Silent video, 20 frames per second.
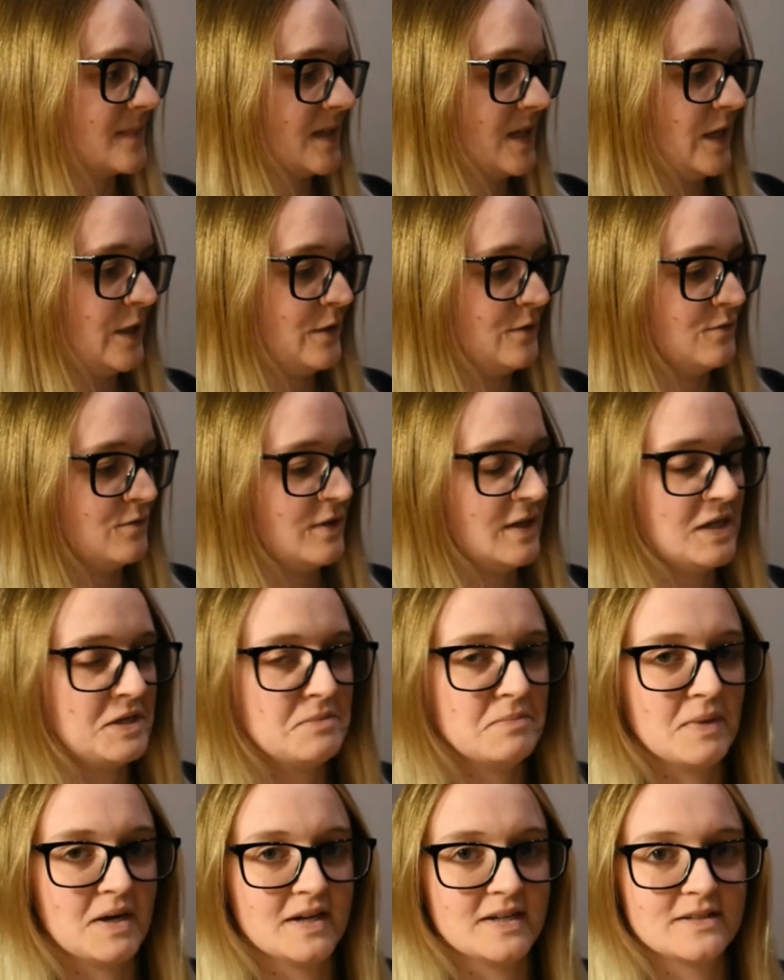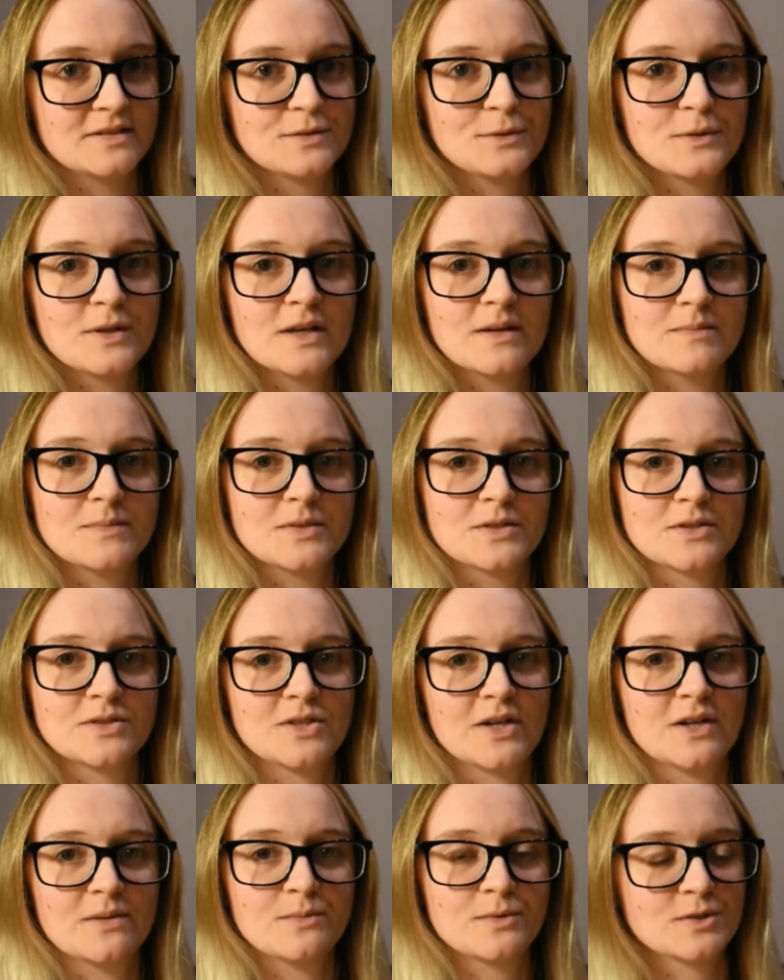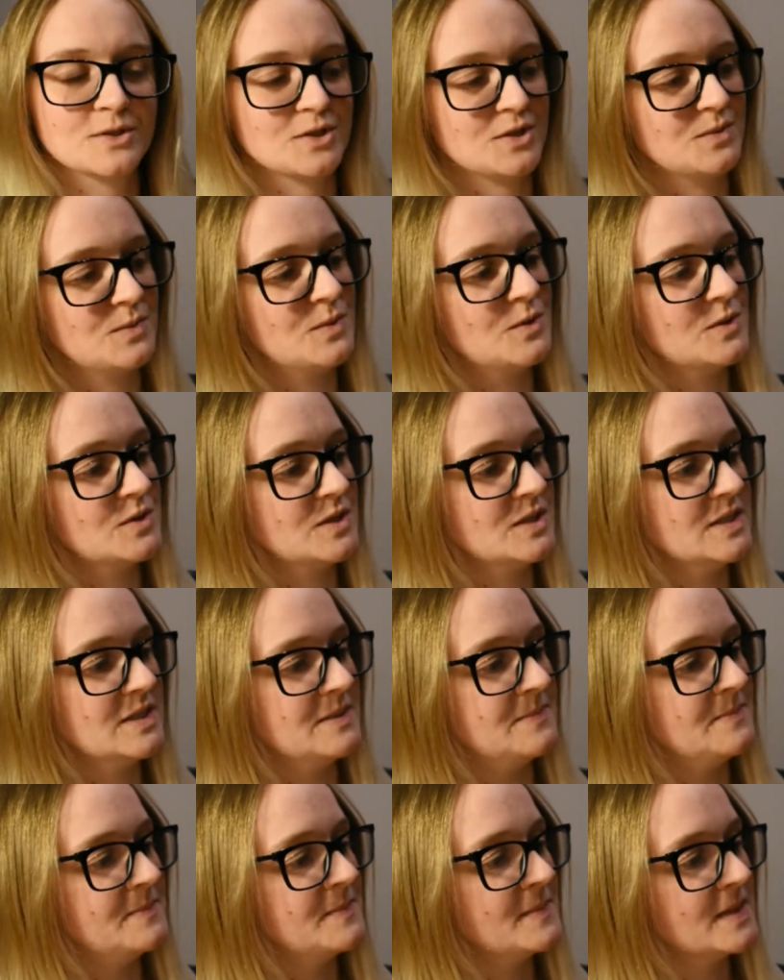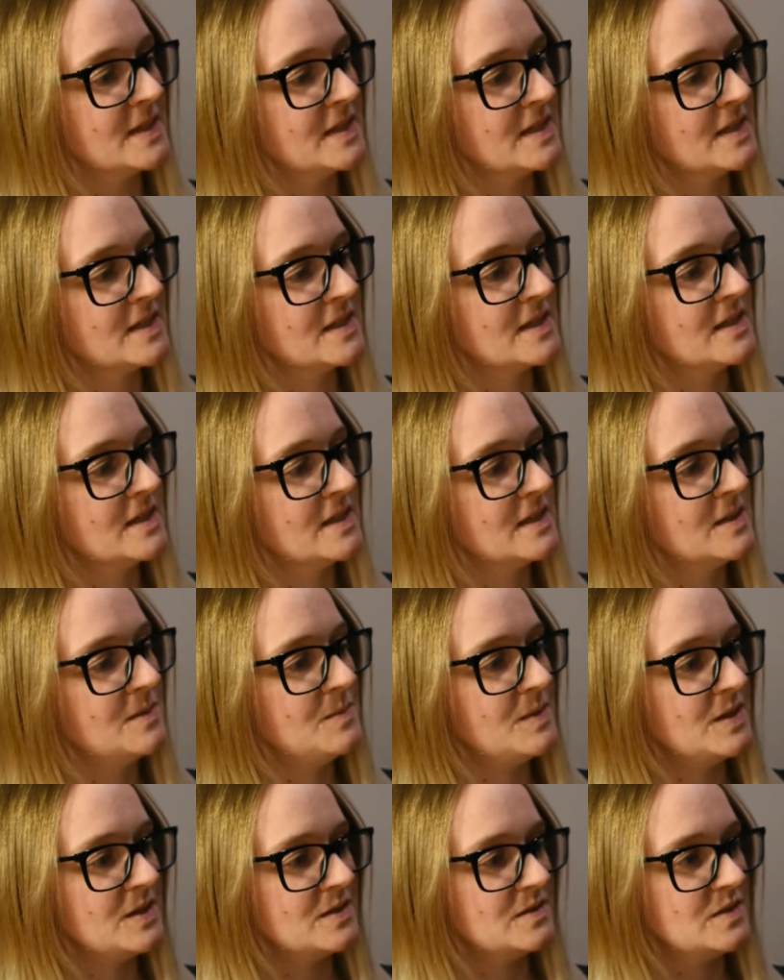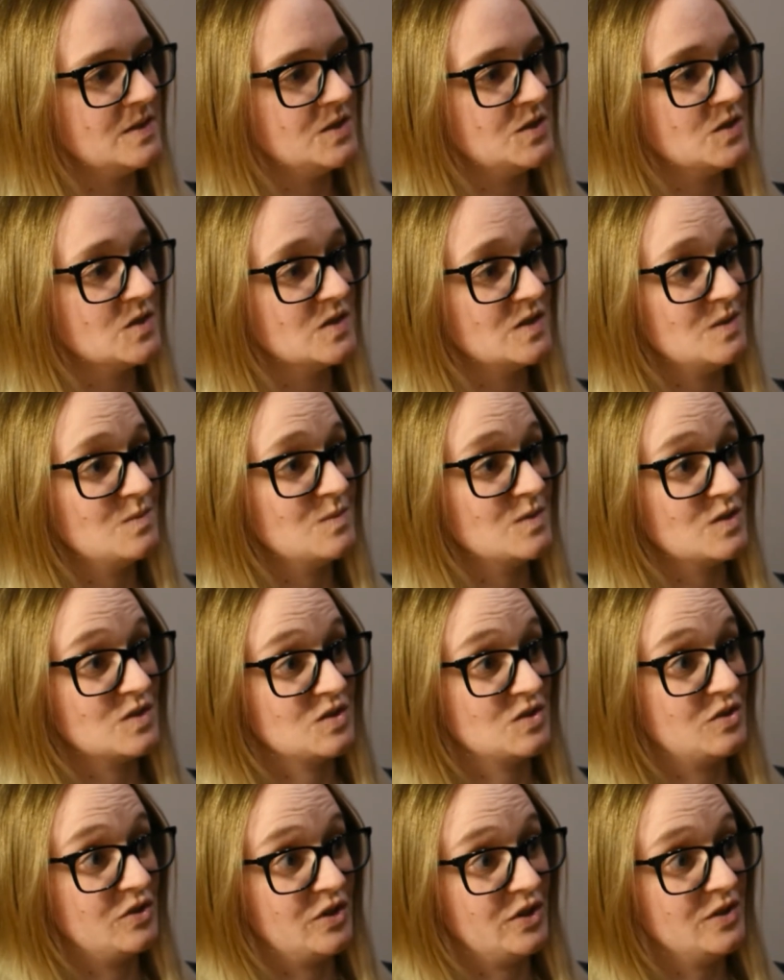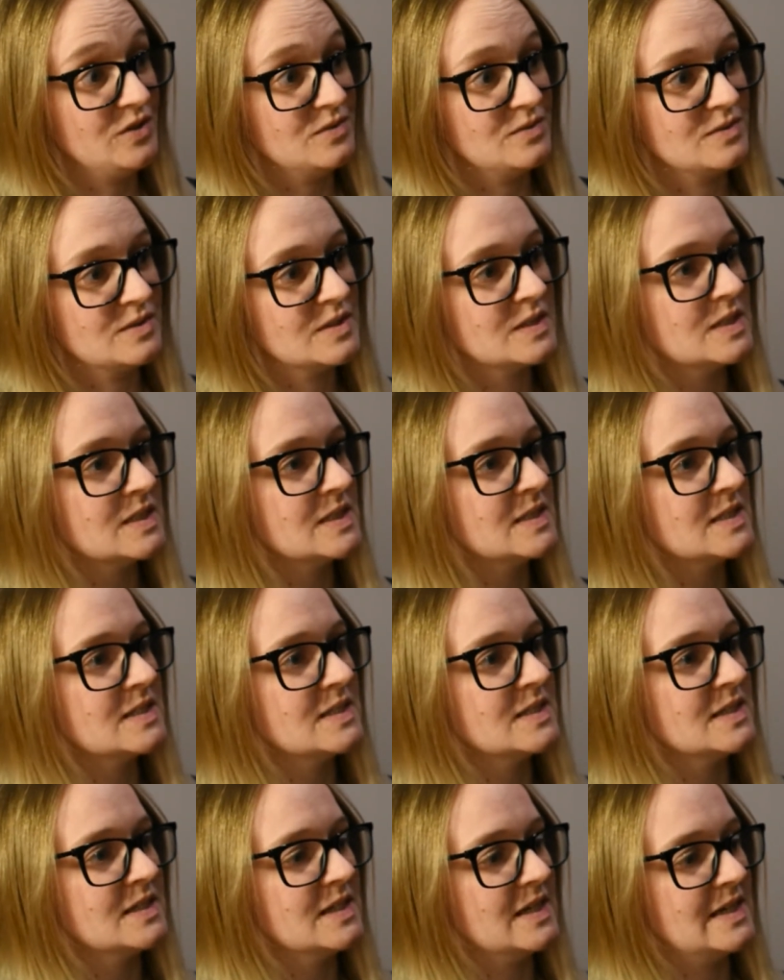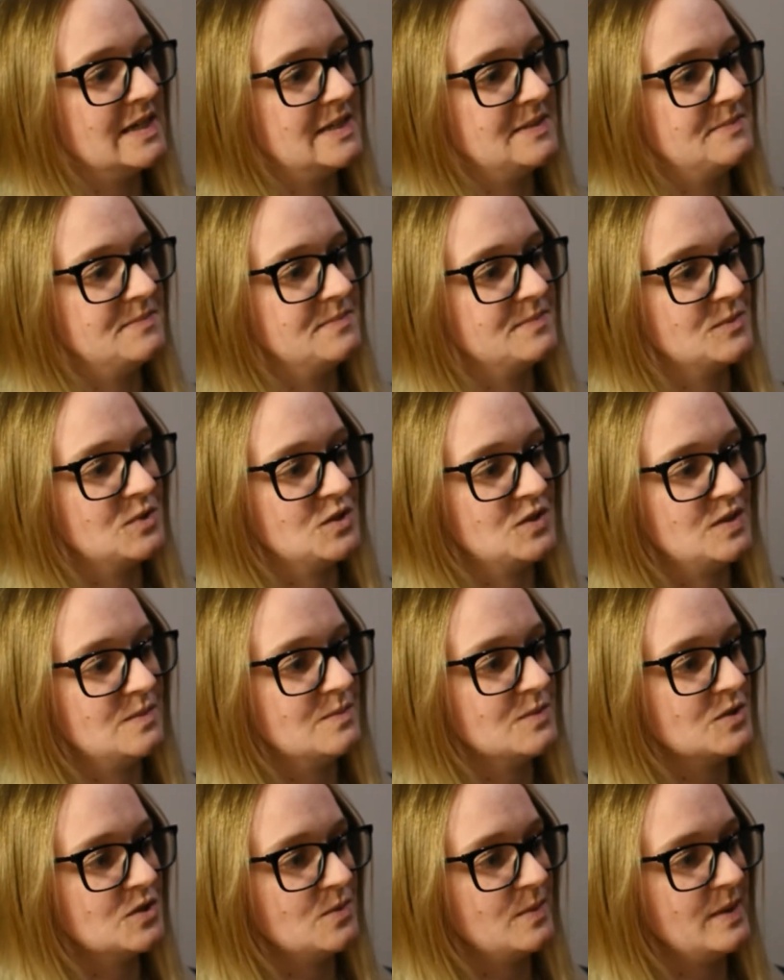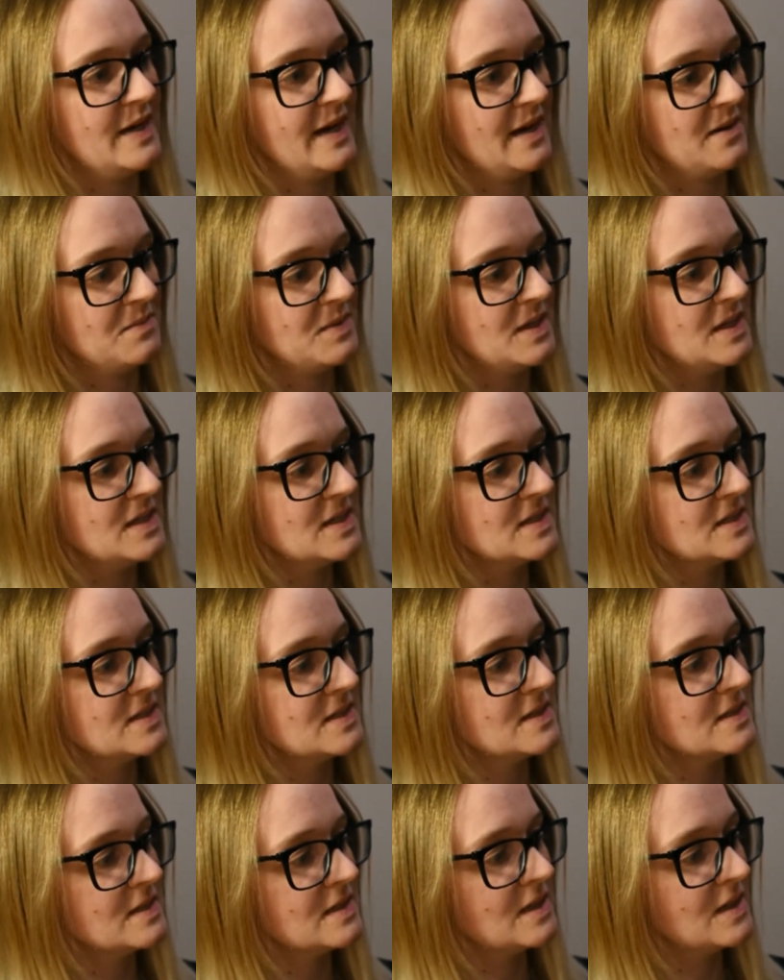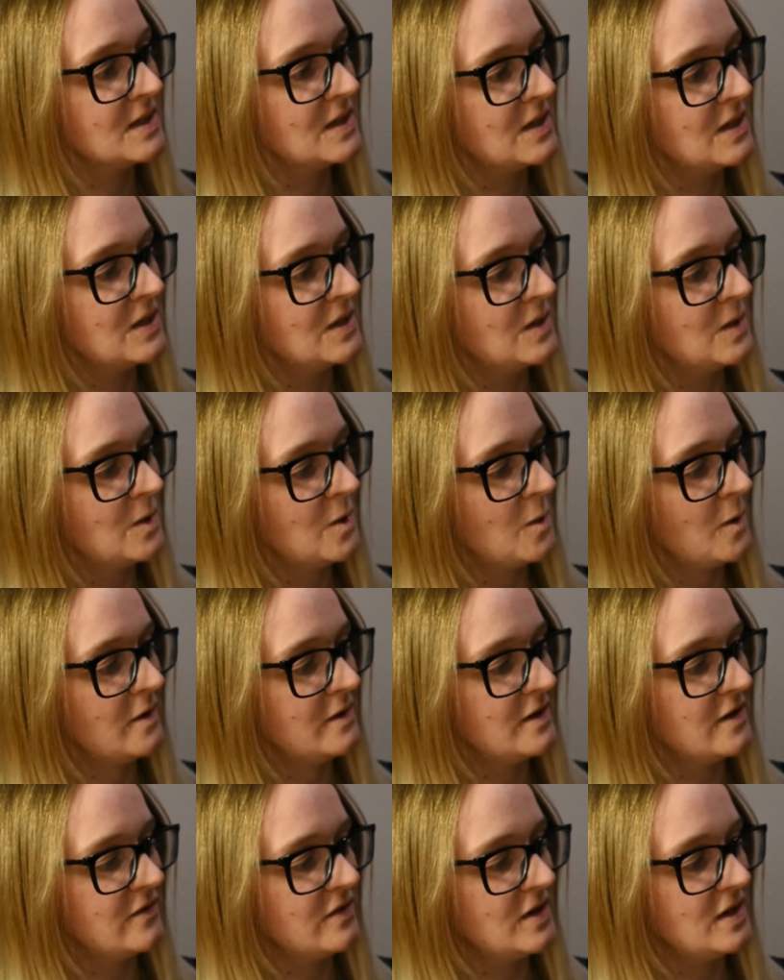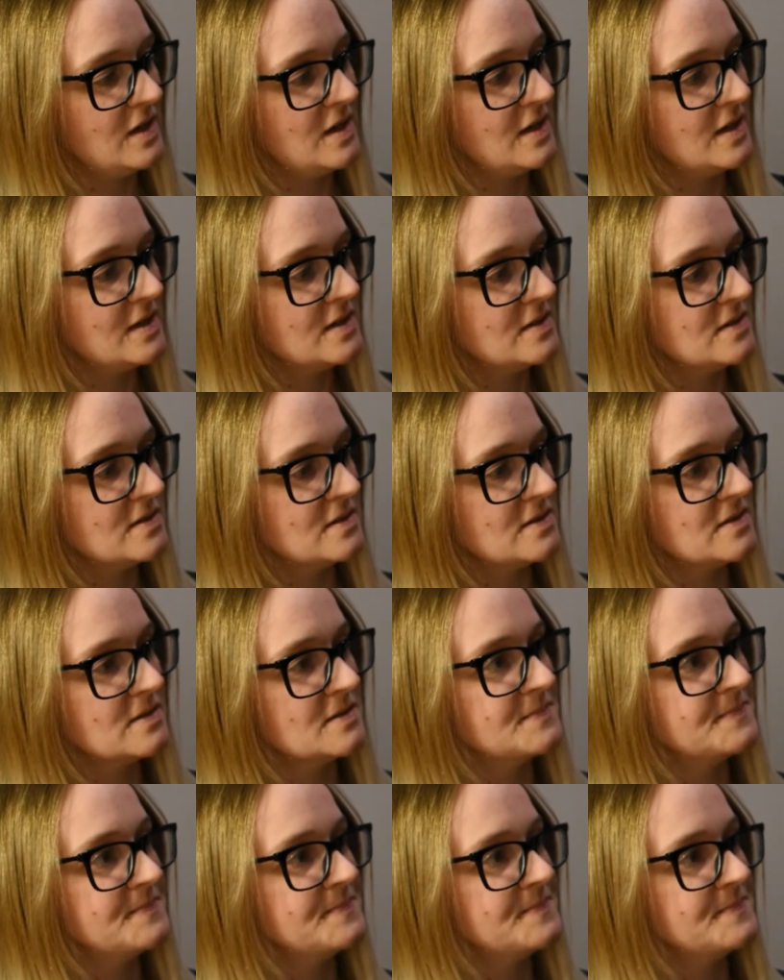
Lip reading: he'd really mind all that much how much I watered him, because he just seems to grow, just seems to be happy wherever he is.